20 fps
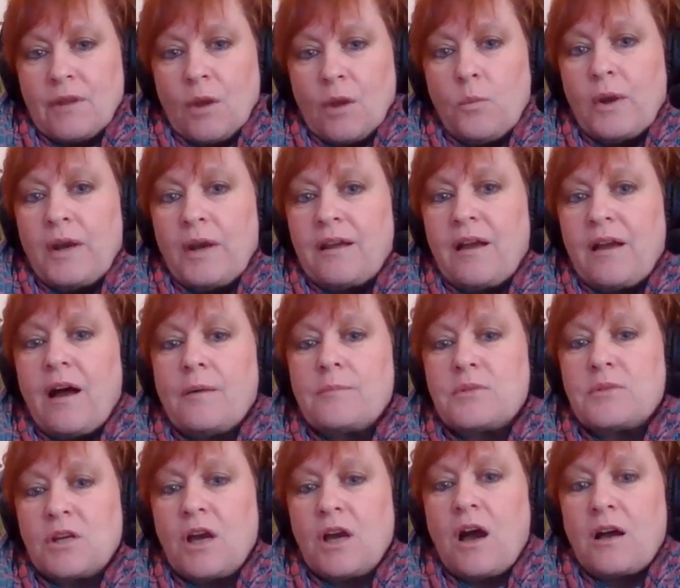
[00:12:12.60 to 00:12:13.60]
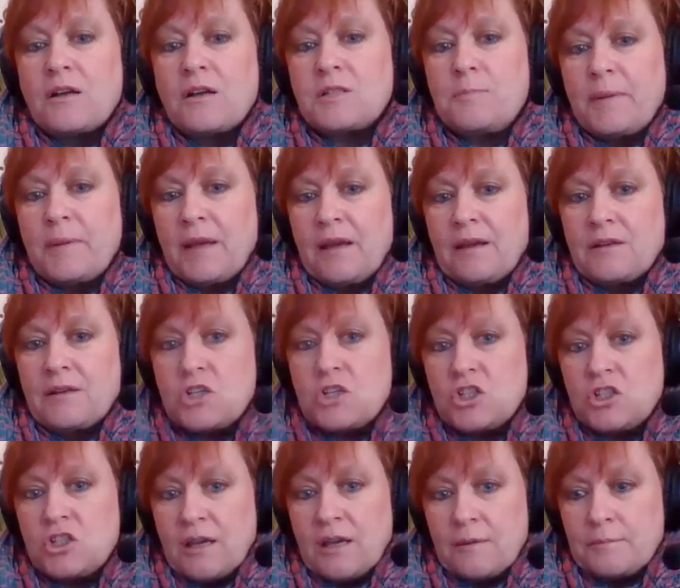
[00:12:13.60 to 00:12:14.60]
when it comes to us being
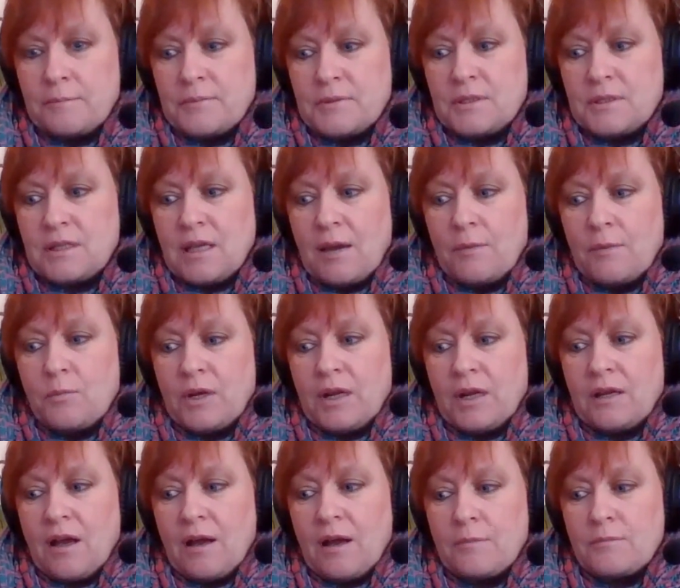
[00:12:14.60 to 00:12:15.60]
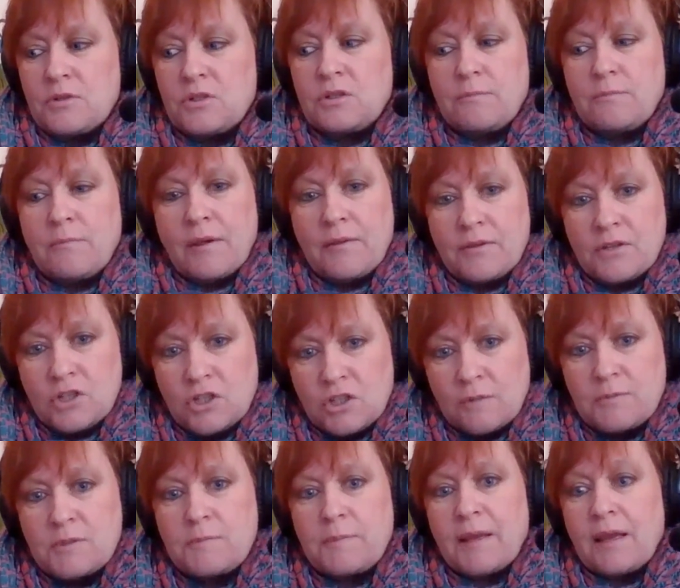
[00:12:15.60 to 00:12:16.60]
ships, and when it comes to
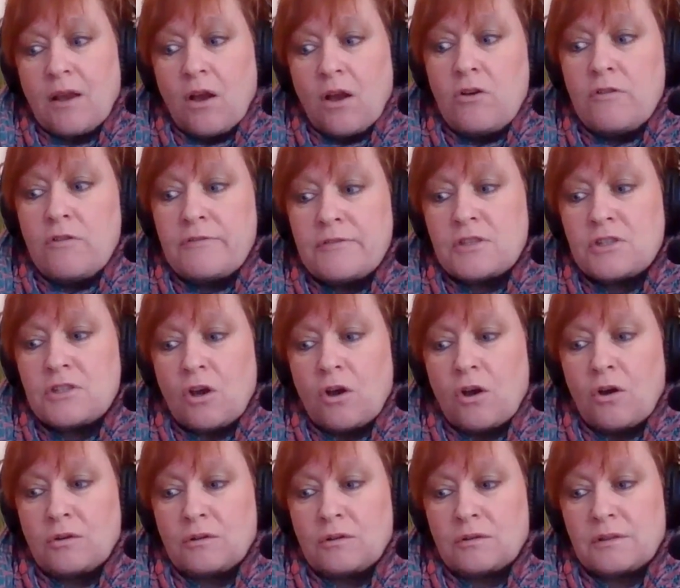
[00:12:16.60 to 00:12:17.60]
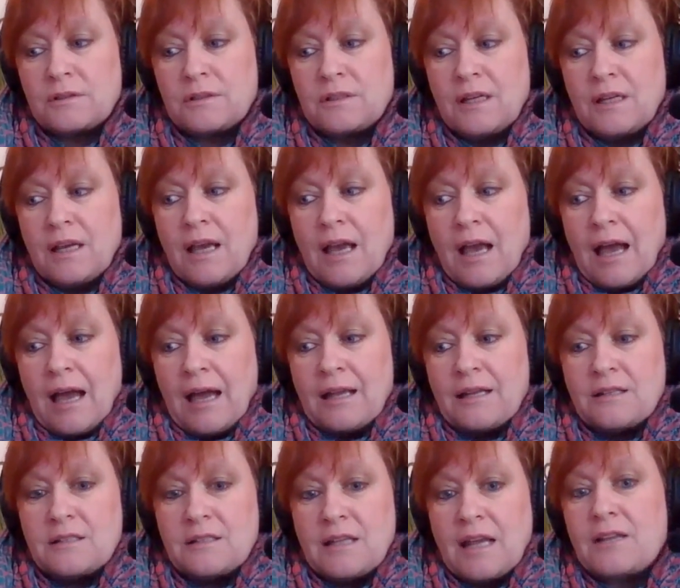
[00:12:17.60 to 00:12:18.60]
motherships being oversouls
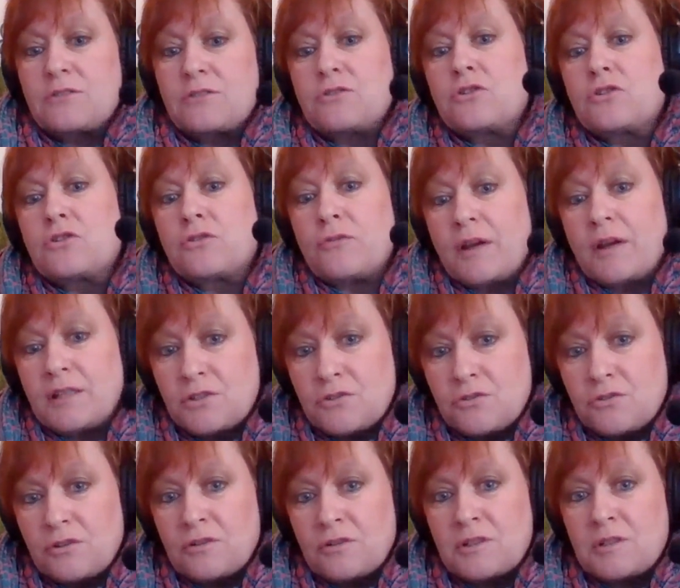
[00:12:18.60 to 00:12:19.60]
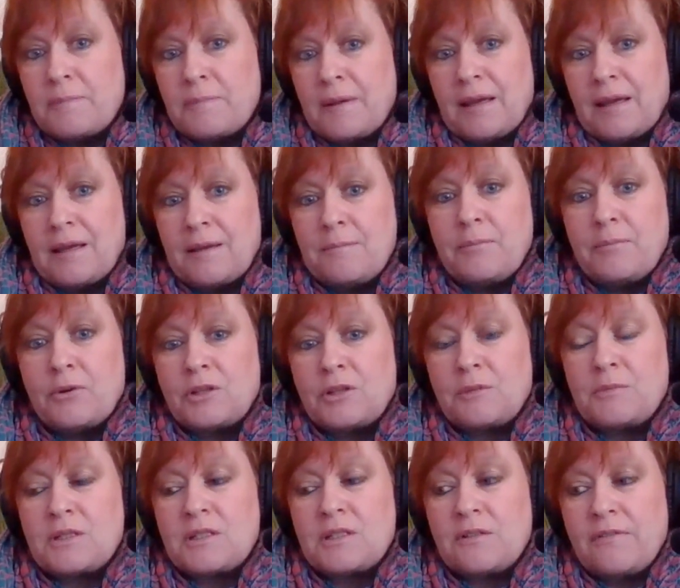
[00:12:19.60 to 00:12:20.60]
and extraterrestrials being
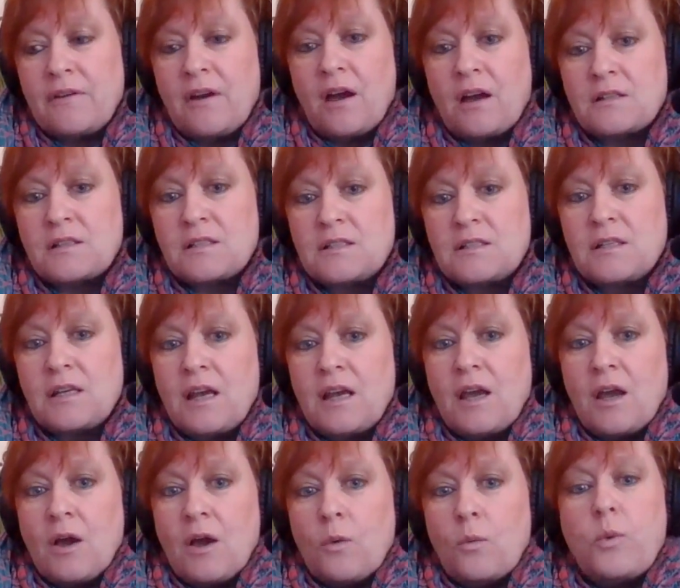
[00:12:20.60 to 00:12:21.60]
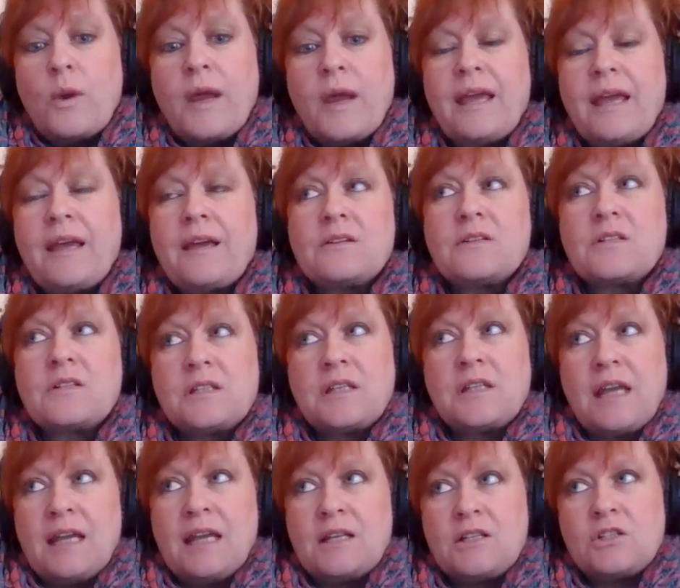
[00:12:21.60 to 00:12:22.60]
embodiments of us, we can
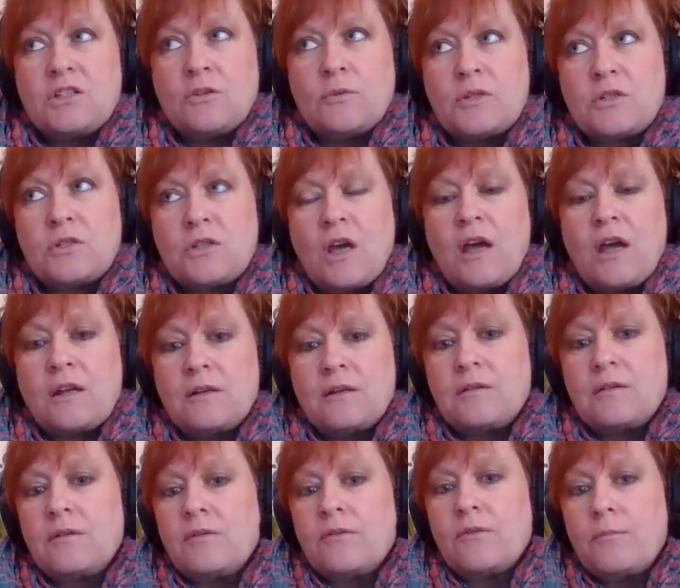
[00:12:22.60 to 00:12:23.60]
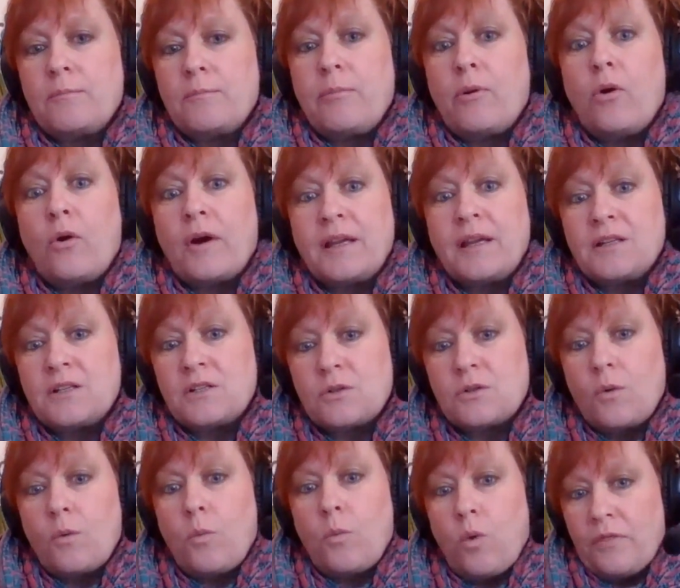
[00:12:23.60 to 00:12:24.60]
see to a certain point
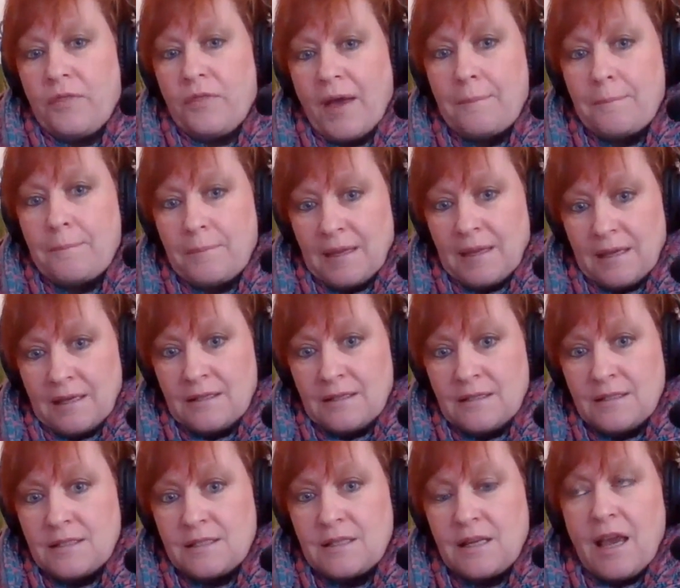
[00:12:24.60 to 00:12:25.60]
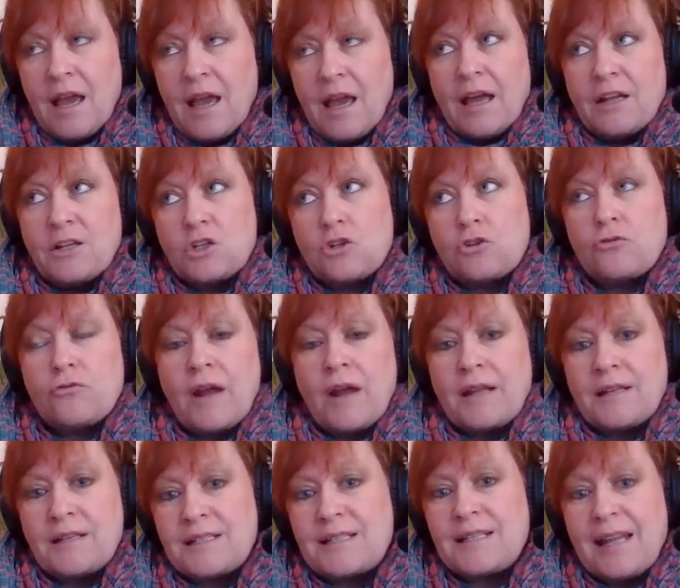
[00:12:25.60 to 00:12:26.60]
what that means and
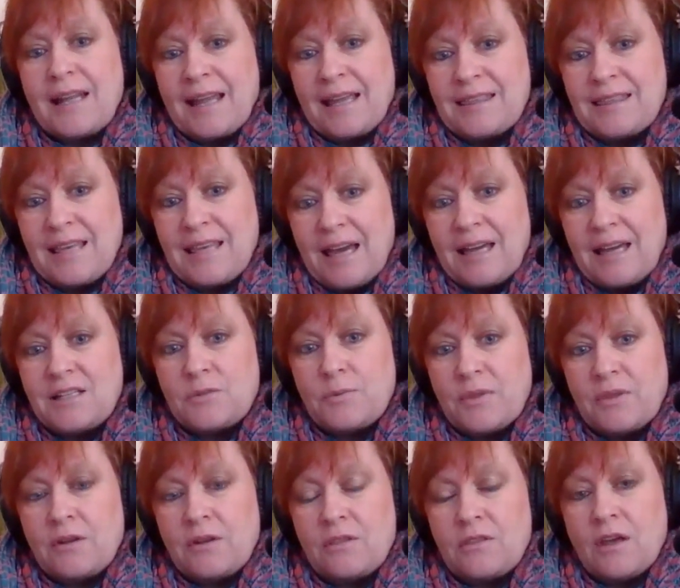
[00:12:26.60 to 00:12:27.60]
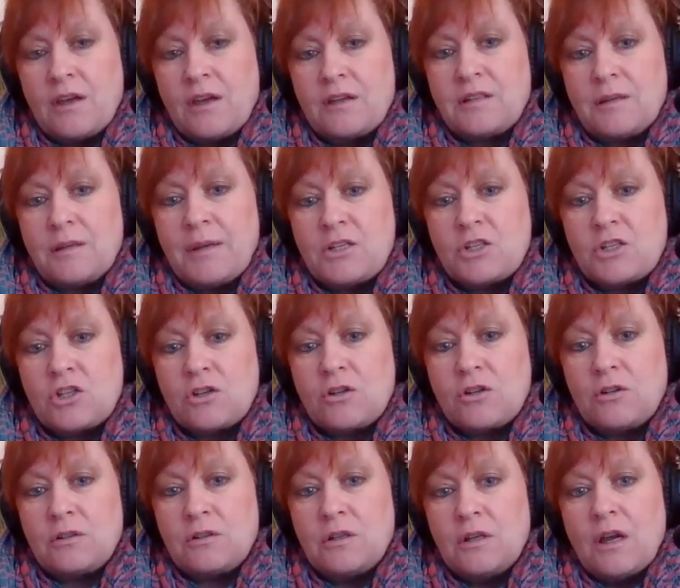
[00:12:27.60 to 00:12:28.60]
translate that within a third
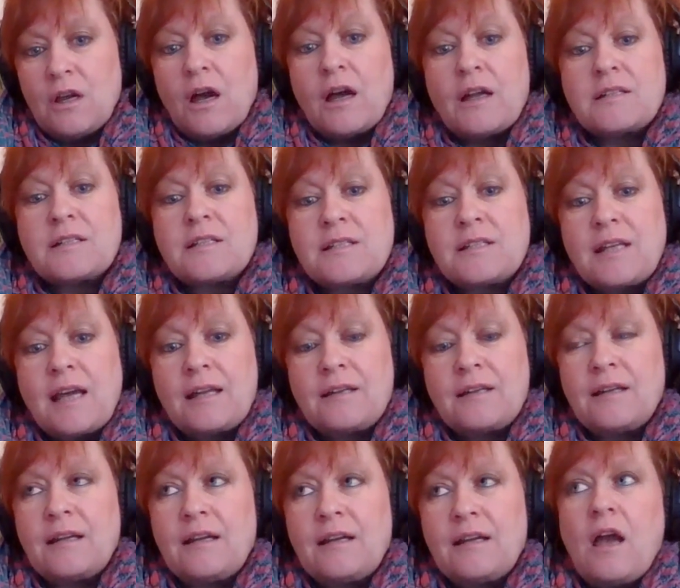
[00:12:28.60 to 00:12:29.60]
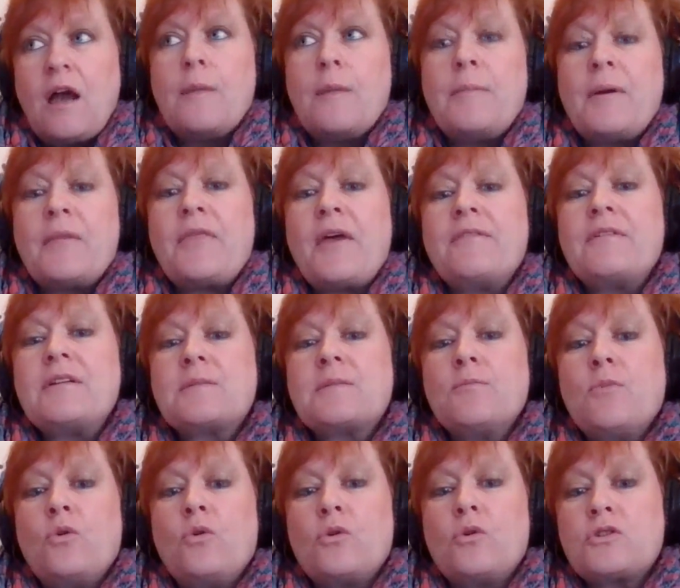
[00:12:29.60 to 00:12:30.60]
dimensional understanding, but there is
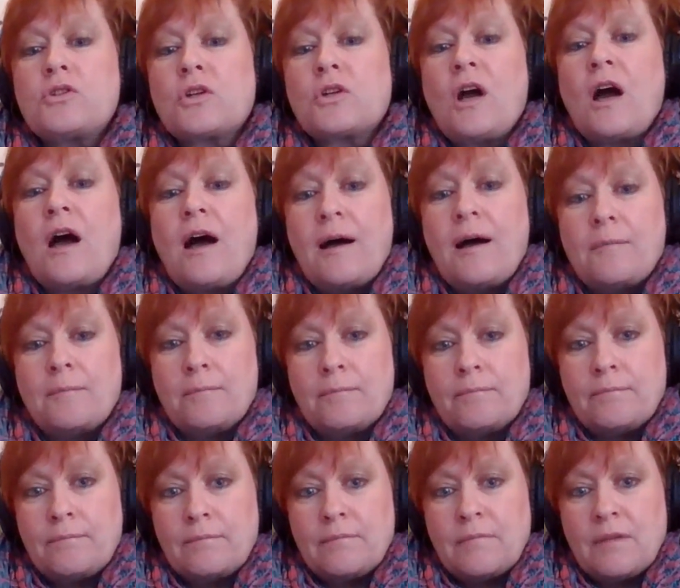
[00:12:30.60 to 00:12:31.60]
more to come.